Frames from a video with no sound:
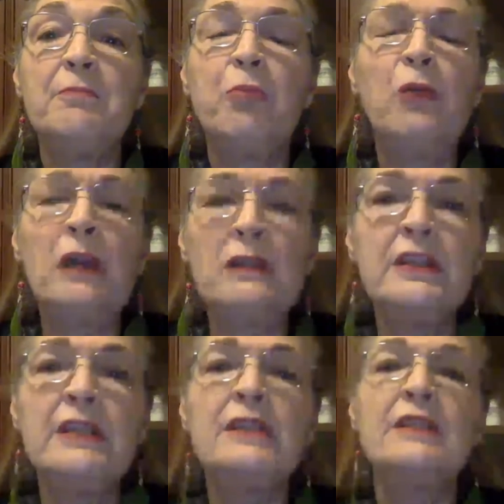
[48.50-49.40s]

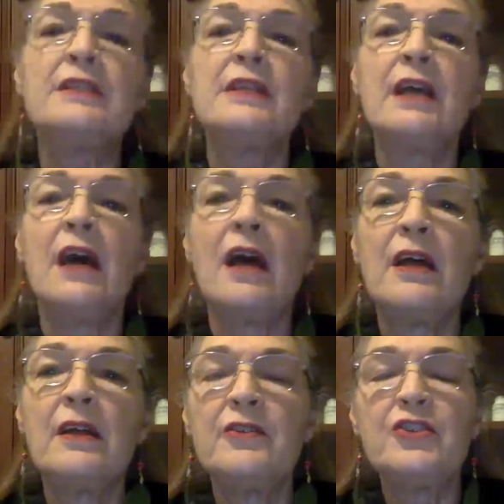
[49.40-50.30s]
brilliant
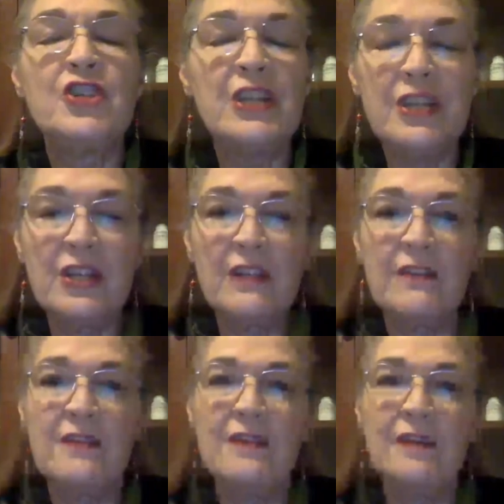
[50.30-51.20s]

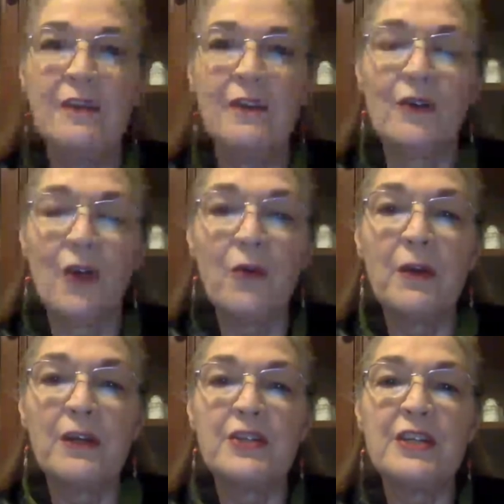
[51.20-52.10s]
genius,
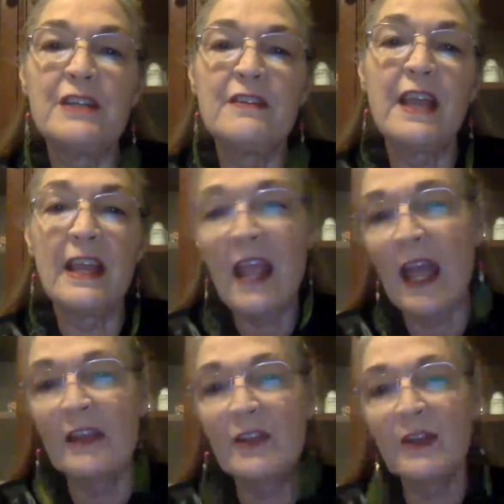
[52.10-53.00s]
Coleridge, and saying,
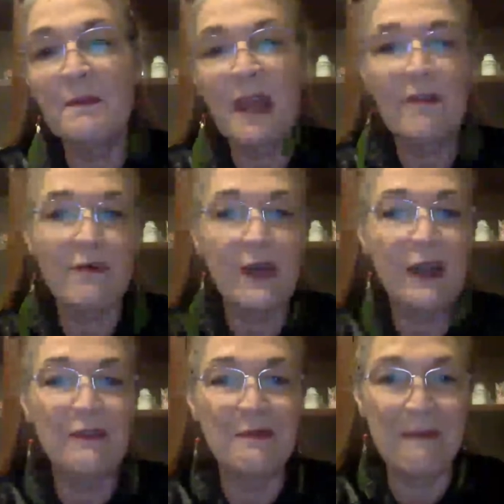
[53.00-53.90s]
yeah, you can make
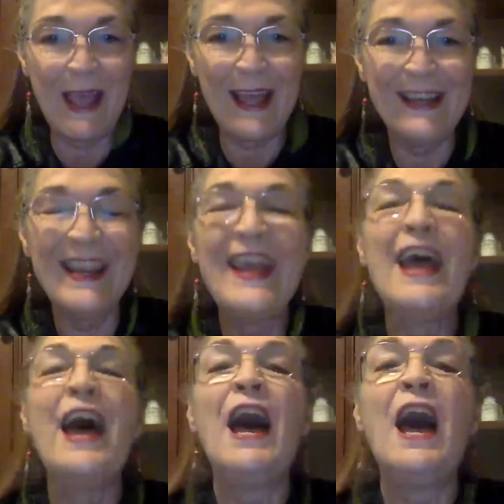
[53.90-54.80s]
fun of men.
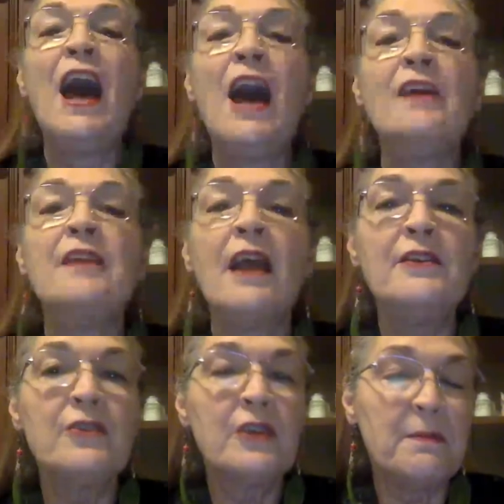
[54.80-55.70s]
Yeah,
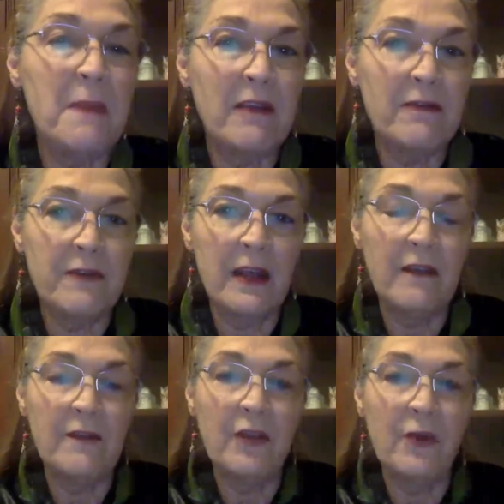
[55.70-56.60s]
you can make fun
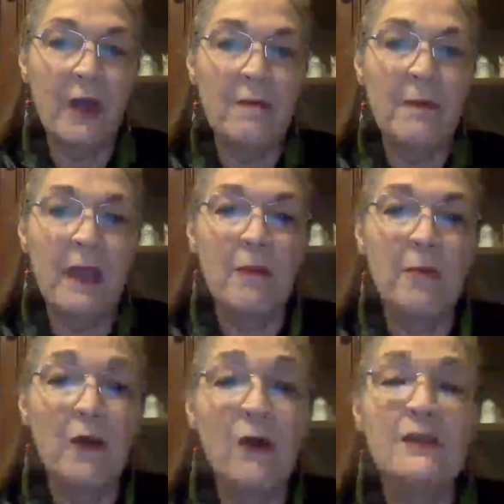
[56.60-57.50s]
of the great male
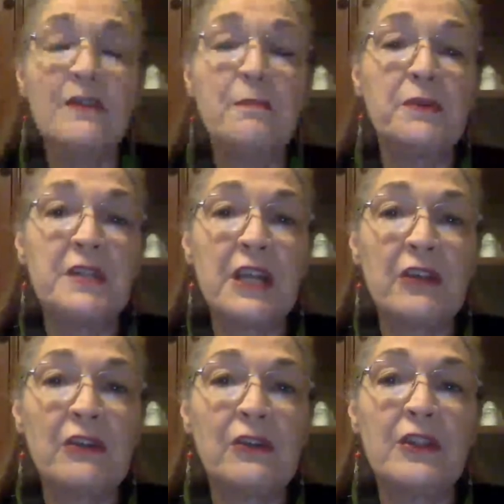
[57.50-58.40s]
poets, and
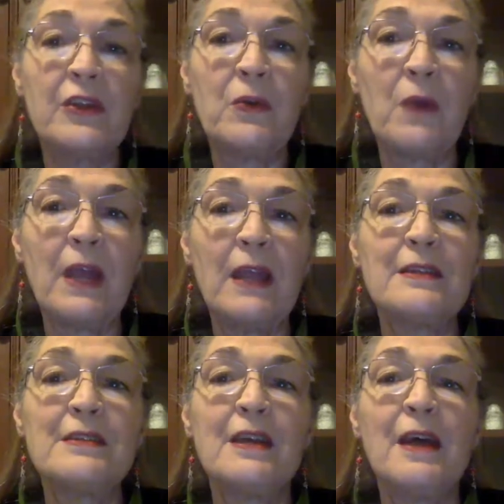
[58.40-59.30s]
particularly the
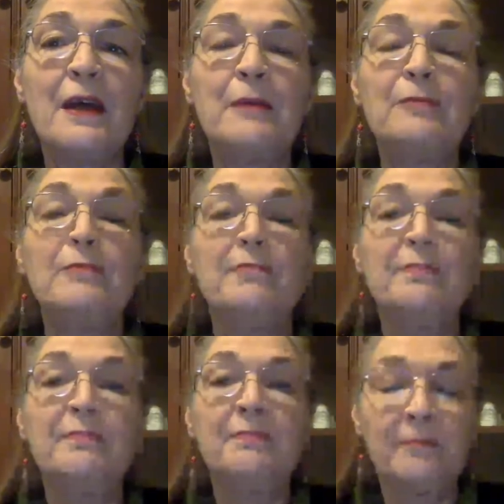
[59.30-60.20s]
great
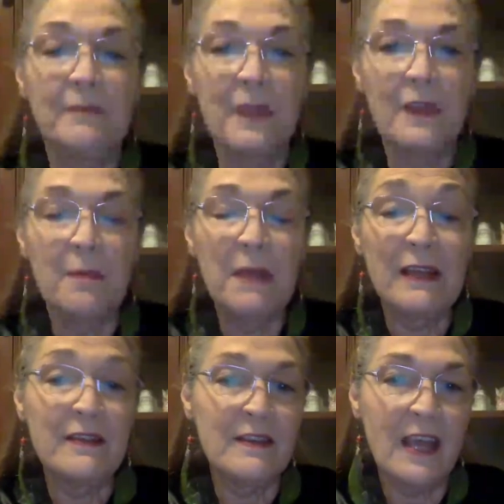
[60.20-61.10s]
the
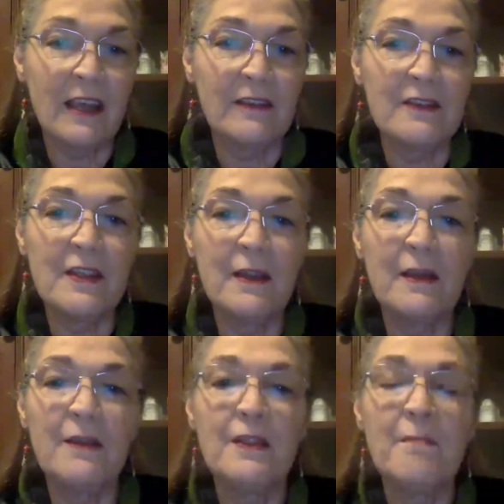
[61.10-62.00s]
big six,
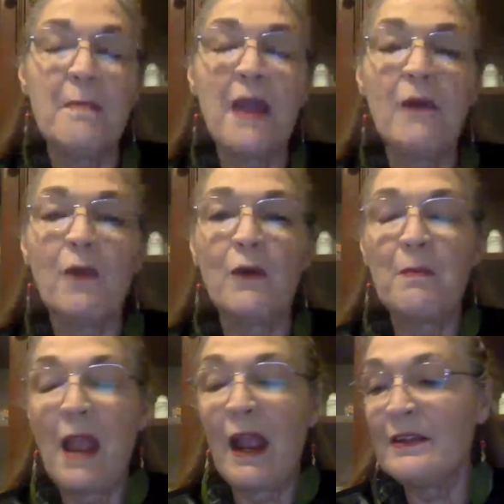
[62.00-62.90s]
the male
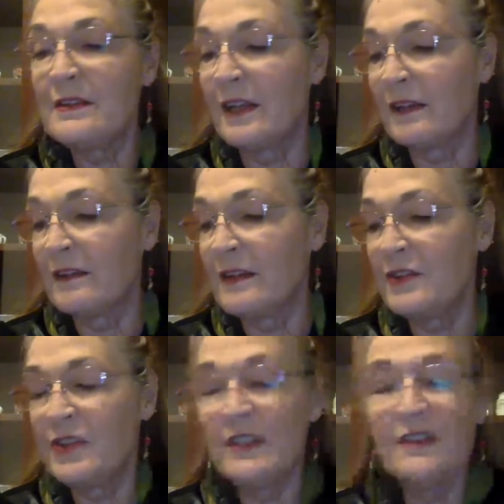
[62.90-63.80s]
romantics.
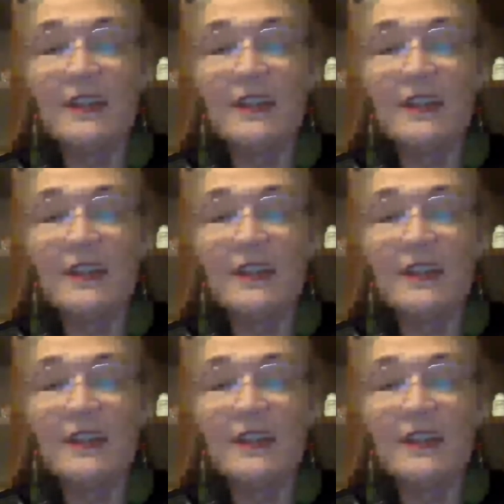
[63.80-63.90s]
And she's